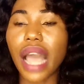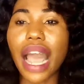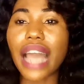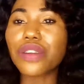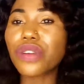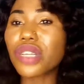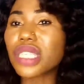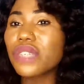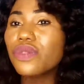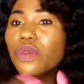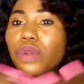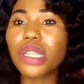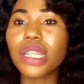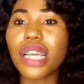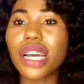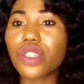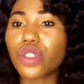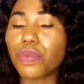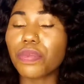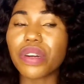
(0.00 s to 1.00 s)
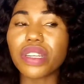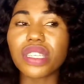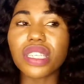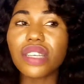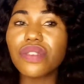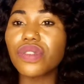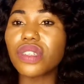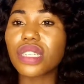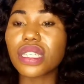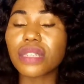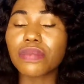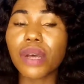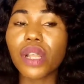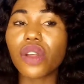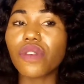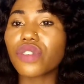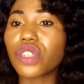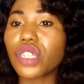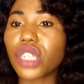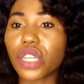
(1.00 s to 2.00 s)
I don't even get to perceive the smell
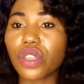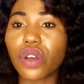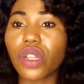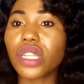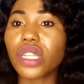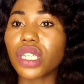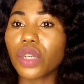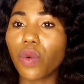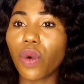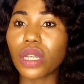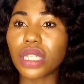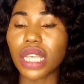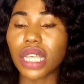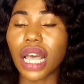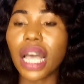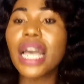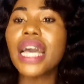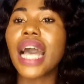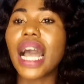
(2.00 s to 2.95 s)
of the Dettol in the water.